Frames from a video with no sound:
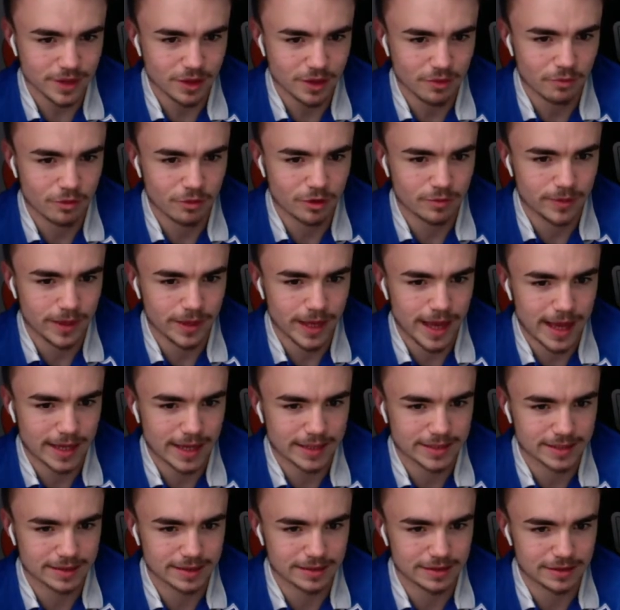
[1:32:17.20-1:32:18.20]
Would be
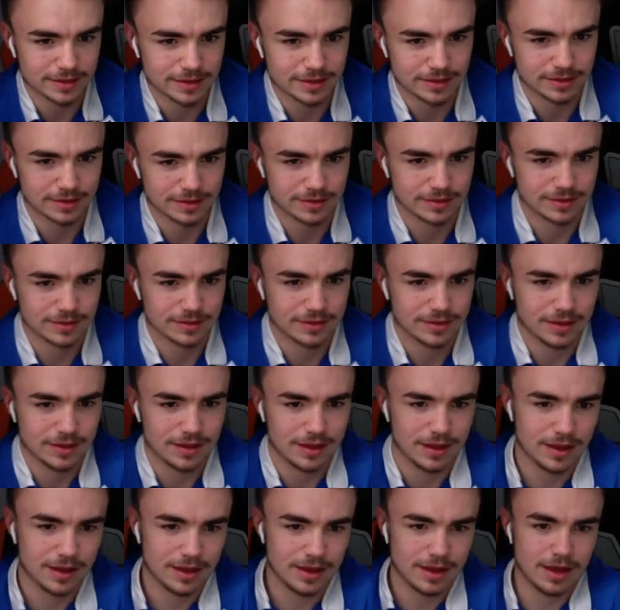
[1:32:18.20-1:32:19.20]
excellent.
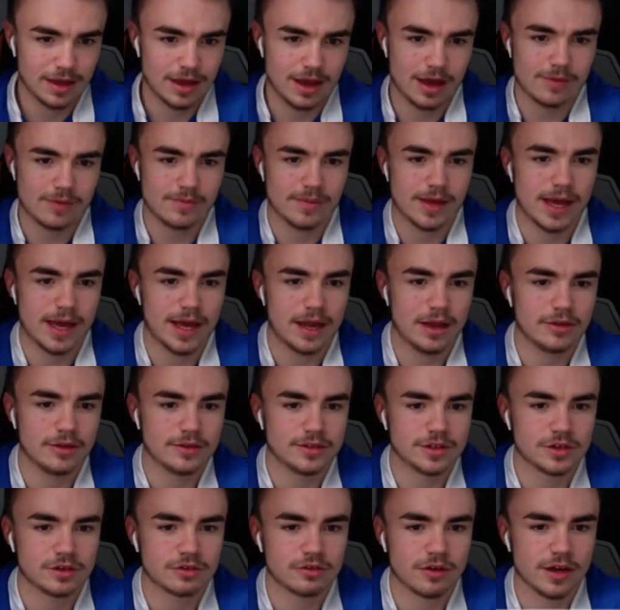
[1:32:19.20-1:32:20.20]
Hello
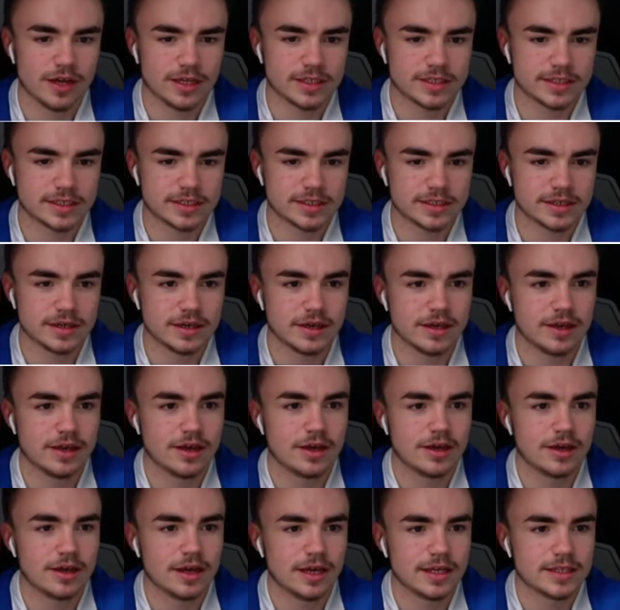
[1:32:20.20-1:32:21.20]
to Chris.
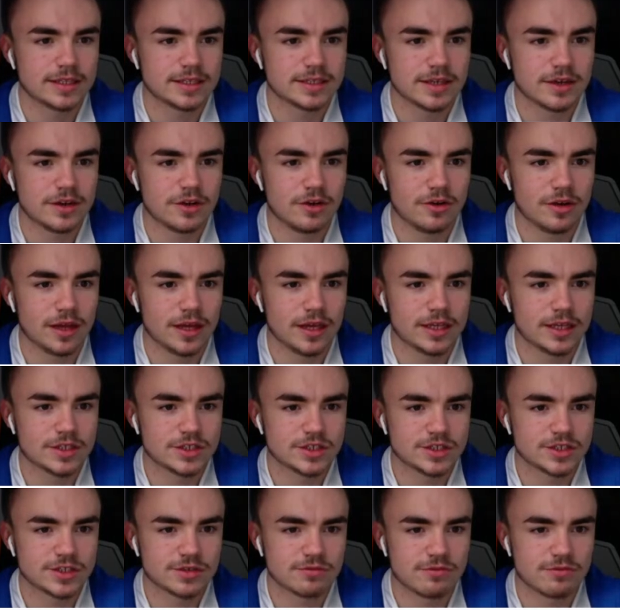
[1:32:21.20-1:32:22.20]
His son Ollie has
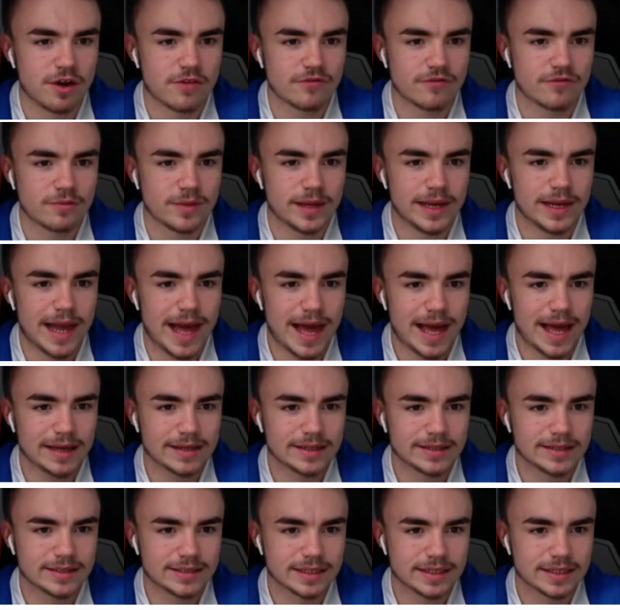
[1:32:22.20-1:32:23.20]
just arrived from Milan
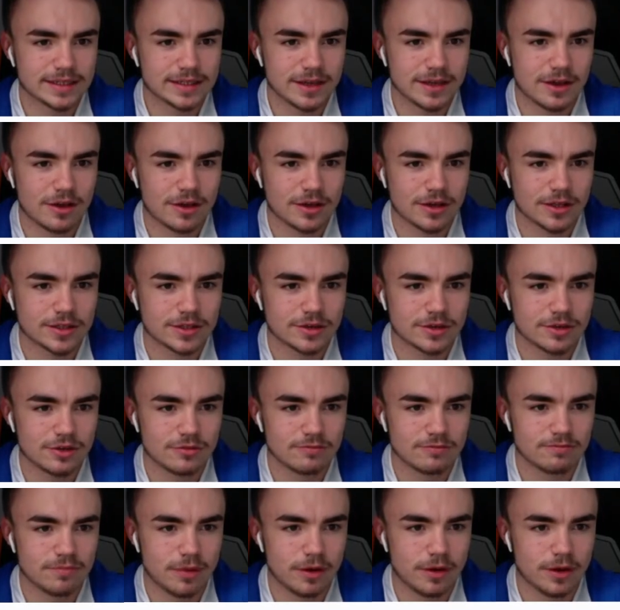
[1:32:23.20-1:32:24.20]
and says, hi,
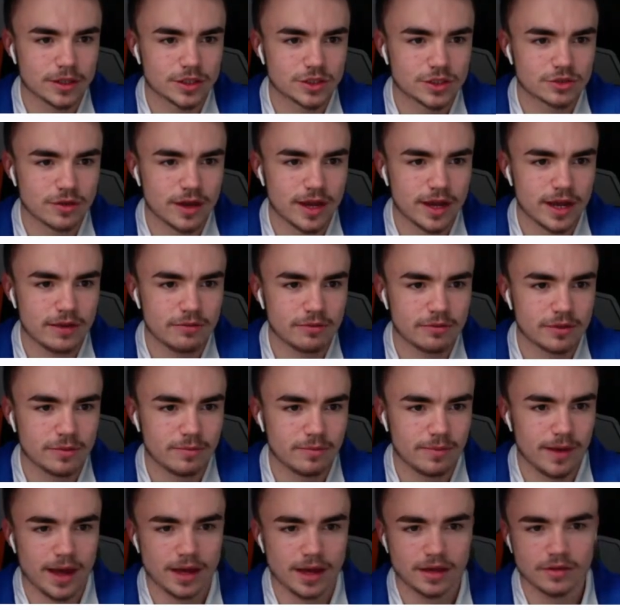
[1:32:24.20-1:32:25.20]
Tom, by train with a
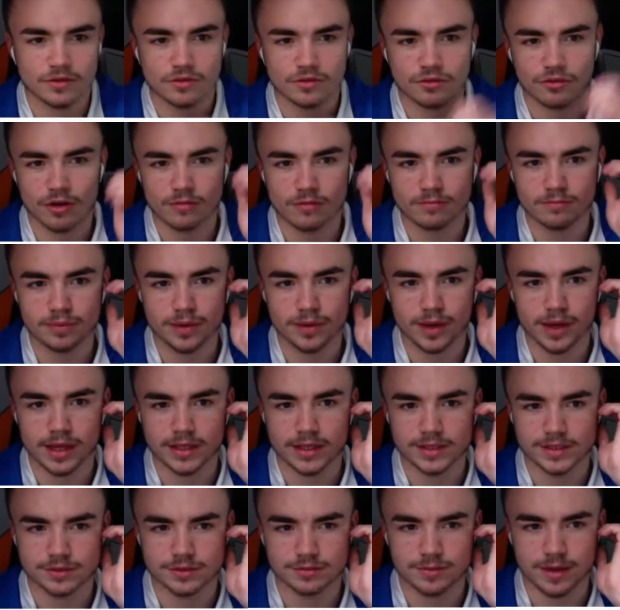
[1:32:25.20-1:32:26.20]
pack of
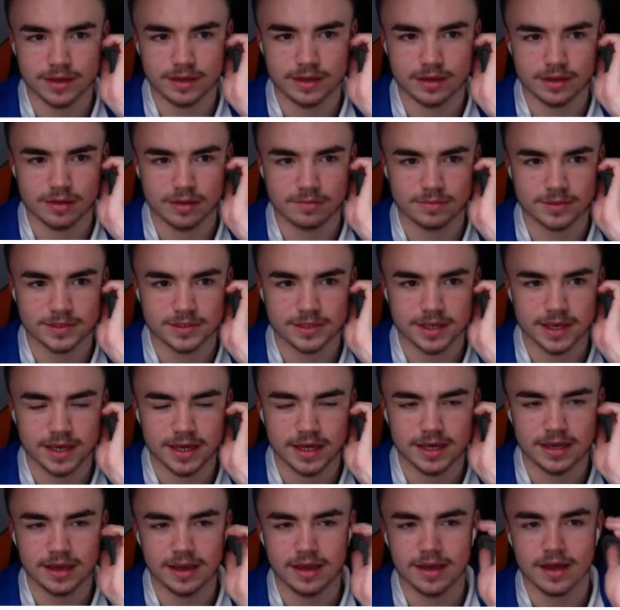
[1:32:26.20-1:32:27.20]
crumpets. So make a cup of
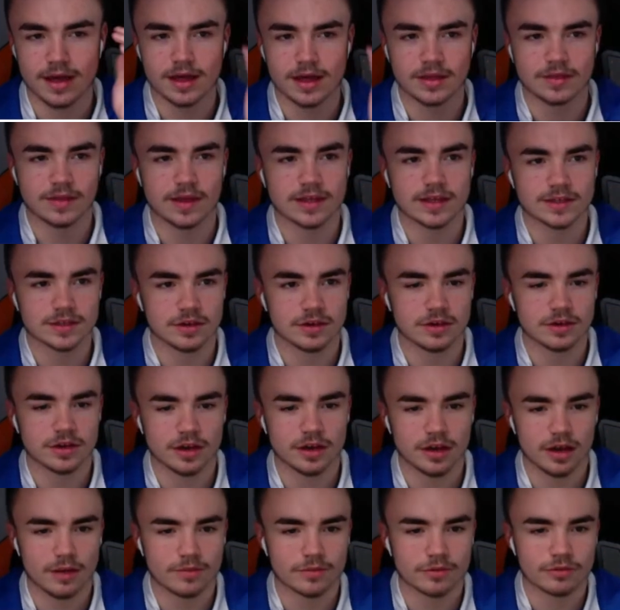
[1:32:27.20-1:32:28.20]
tea. Things are looking
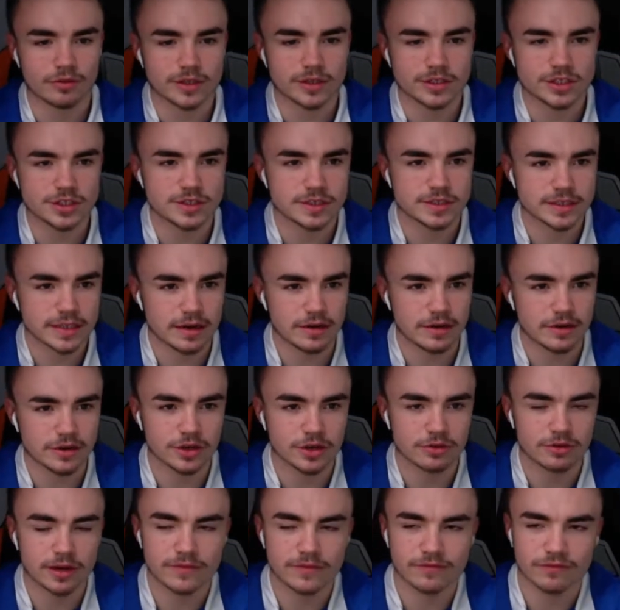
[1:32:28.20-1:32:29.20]
up. Chris, you sound like
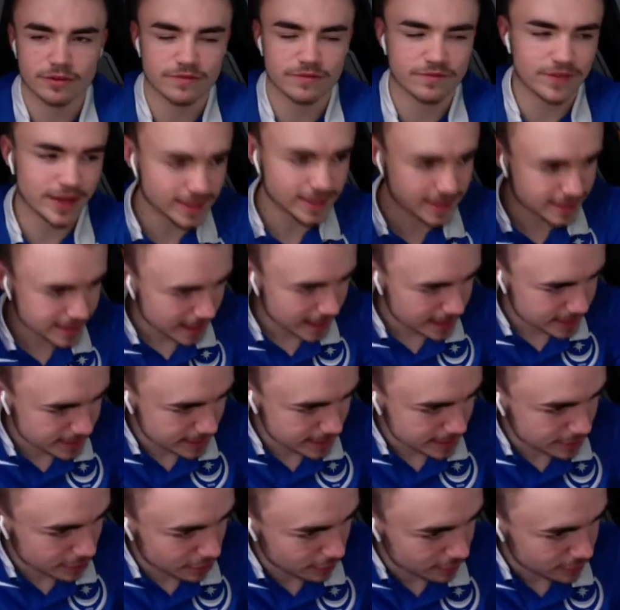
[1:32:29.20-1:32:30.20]
you're in for a
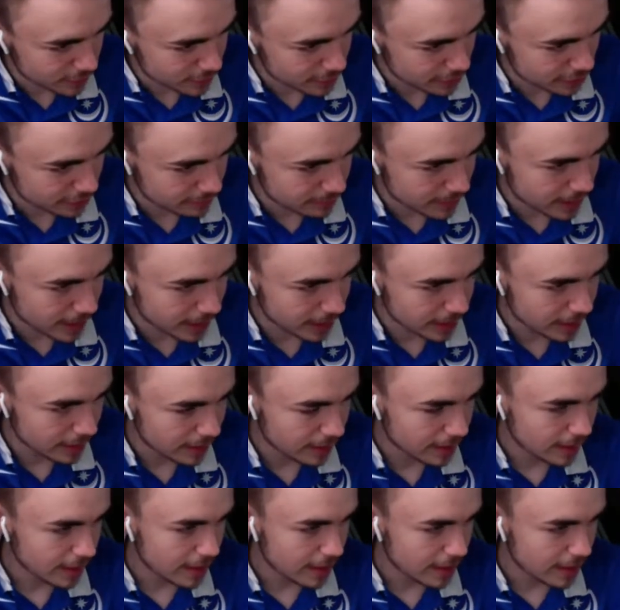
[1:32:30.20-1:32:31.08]
fantastic afternoon, mate.